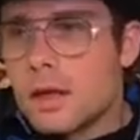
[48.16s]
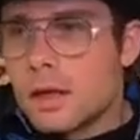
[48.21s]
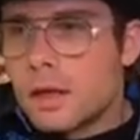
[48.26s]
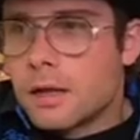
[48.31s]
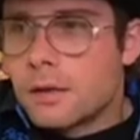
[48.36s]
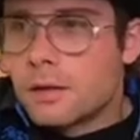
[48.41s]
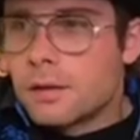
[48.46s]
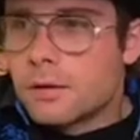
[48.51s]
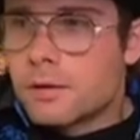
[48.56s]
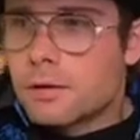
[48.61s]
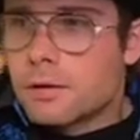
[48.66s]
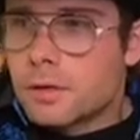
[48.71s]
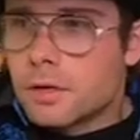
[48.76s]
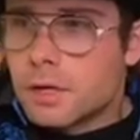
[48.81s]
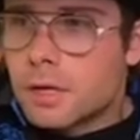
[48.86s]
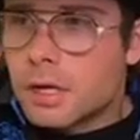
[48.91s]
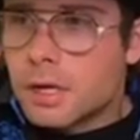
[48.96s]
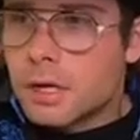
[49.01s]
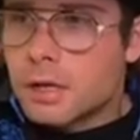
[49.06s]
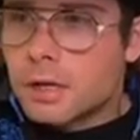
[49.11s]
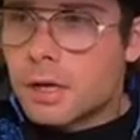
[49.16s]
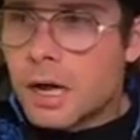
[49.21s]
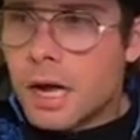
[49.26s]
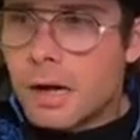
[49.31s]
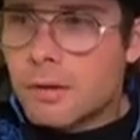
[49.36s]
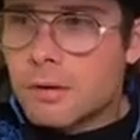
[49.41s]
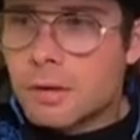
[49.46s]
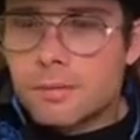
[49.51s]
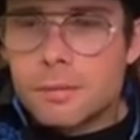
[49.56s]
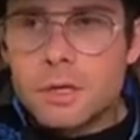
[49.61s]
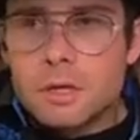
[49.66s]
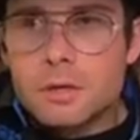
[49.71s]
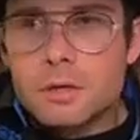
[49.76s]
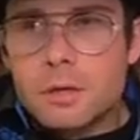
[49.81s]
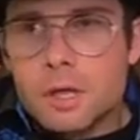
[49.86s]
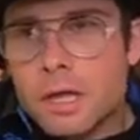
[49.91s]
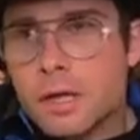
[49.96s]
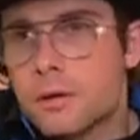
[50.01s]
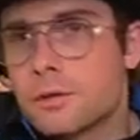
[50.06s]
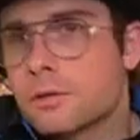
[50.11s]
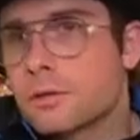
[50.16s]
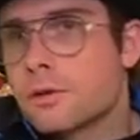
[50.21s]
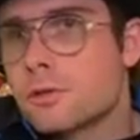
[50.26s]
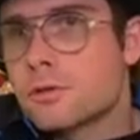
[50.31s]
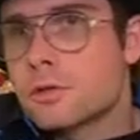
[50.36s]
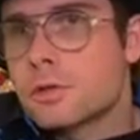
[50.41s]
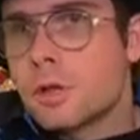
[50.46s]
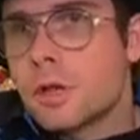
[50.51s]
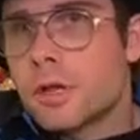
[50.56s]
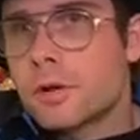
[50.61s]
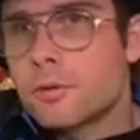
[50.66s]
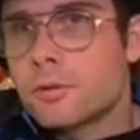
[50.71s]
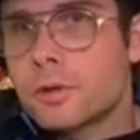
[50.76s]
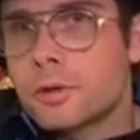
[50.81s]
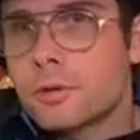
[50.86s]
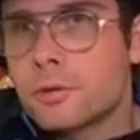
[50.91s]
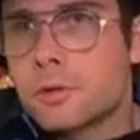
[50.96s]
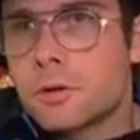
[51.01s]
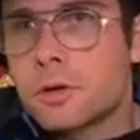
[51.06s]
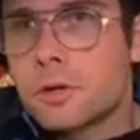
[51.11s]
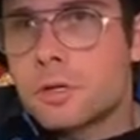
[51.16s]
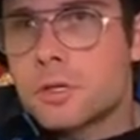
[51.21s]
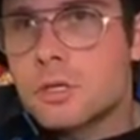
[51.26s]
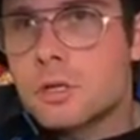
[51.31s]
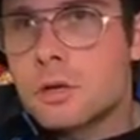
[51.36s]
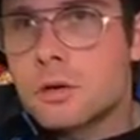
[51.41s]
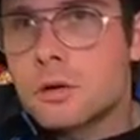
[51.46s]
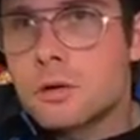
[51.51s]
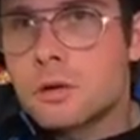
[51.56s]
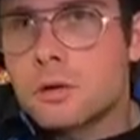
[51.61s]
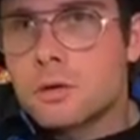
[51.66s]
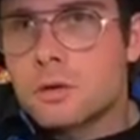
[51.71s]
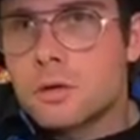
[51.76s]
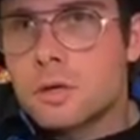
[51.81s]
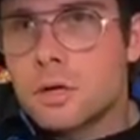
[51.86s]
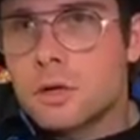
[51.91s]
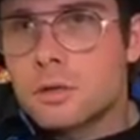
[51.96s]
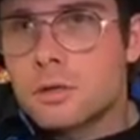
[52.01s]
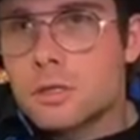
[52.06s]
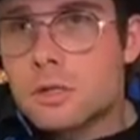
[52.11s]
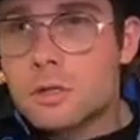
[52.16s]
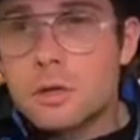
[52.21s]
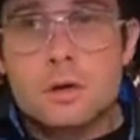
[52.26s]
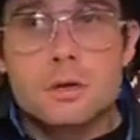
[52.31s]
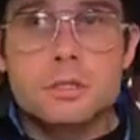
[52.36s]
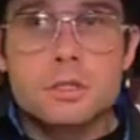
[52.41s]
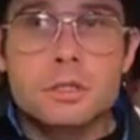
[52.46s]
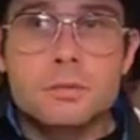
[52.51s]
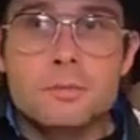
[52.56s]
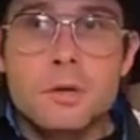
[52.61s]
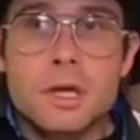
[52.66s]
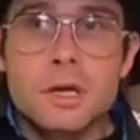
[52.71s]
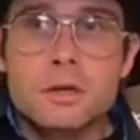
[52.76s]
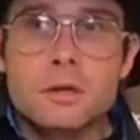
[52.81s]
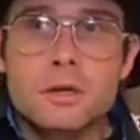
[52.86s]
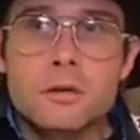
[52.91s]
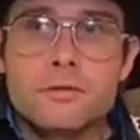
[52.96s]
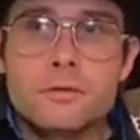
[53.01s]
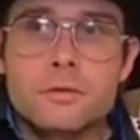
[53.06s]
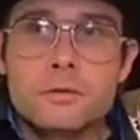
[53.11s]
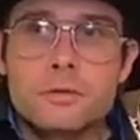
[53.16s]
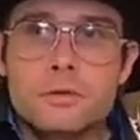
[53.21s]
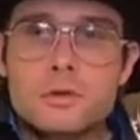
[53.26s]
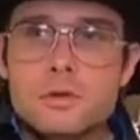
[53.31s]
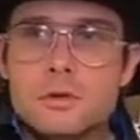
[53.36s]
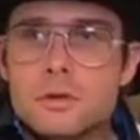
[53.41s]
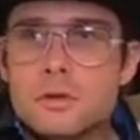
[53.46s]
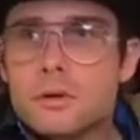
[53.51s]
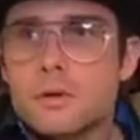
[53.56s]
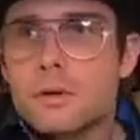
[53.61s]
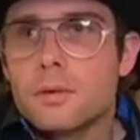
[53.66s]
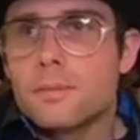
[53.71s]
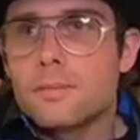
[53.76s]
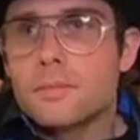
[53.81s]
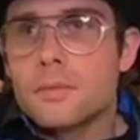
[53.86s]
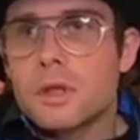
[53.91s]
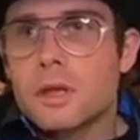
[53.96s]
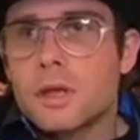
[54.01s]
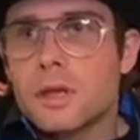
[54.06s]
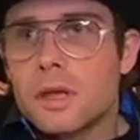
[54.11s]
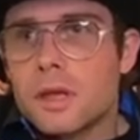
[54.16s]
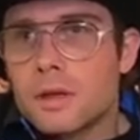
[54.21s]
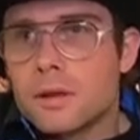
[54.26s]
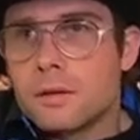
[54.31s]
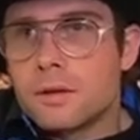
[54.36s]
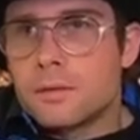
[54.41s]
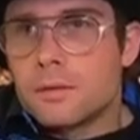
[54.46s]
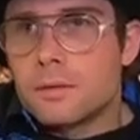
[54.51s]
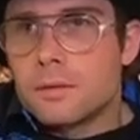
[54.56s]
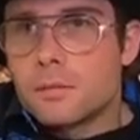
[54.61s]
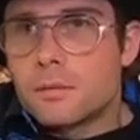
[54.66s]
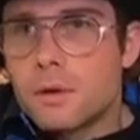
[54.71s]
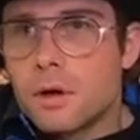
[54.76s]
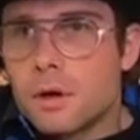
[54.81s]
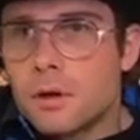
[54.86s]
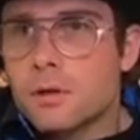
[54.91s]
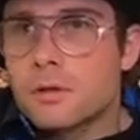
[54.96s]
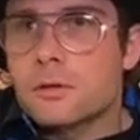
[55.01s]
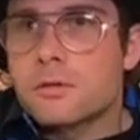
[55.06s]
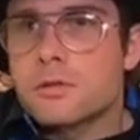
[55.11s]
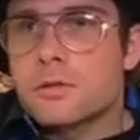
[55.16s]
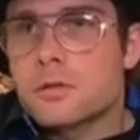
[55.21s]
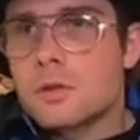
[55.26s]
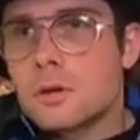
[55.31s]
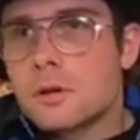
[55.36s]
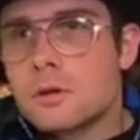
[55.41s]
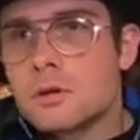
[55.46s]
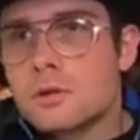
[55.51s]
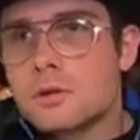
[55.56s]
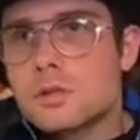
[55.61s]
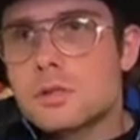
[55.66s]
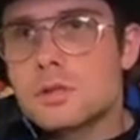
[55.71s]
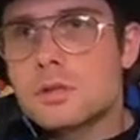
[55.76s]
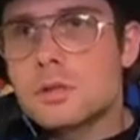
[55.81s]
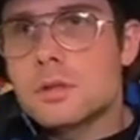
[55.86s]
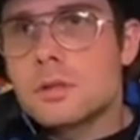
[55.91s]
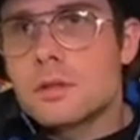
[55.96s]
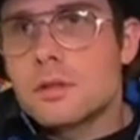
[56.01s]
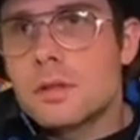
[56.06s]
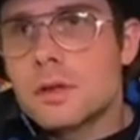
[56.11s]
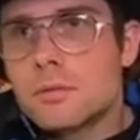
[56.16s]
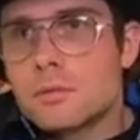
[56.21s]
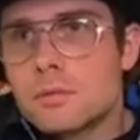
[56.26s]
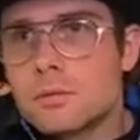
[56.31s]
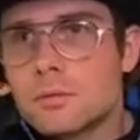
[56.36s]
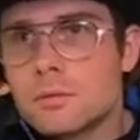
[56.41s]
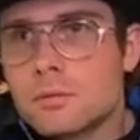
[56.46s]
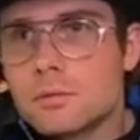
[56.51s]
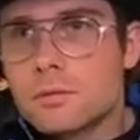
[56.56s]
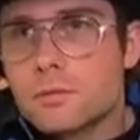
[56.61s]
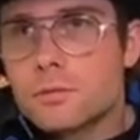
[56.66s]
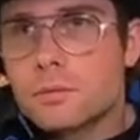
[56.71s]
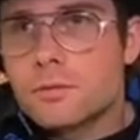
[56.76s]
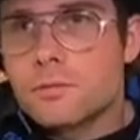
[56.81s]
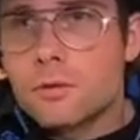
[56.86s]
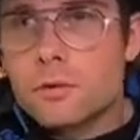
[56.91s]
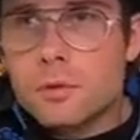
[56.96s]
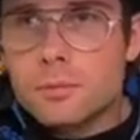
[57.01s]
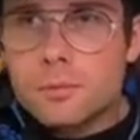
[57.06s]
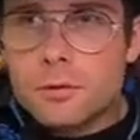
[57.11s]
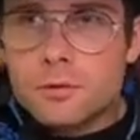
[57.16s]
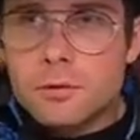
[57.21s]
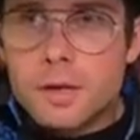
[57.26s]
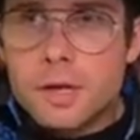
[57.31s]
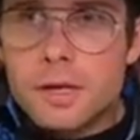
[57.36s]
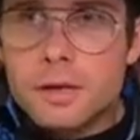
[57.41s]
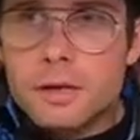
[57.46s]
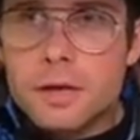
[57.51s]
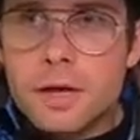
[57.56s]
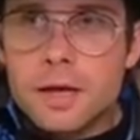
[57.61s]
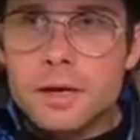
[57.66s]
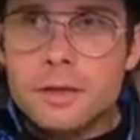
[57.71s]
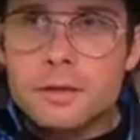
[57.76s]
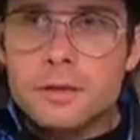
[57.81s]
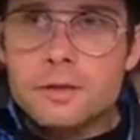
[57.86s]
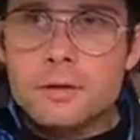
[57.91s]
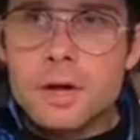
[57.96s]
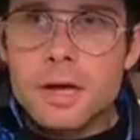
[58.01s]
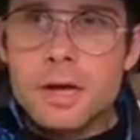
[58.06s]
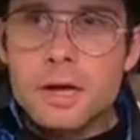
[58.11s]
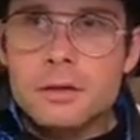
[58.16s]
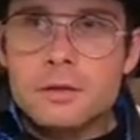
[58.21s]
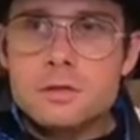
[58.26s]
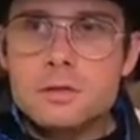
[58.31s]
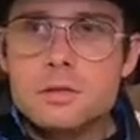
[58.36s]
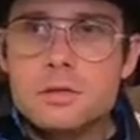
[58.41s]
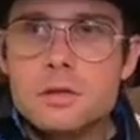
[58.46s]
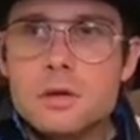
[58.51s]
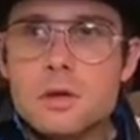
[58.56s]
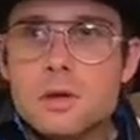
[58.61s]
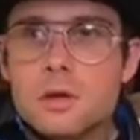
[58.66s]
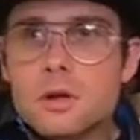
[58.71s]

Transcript: And there, he and the Highwaymen years later recorded a song called Songs That Made a Difference. And all those songs that were performed there that night at their house,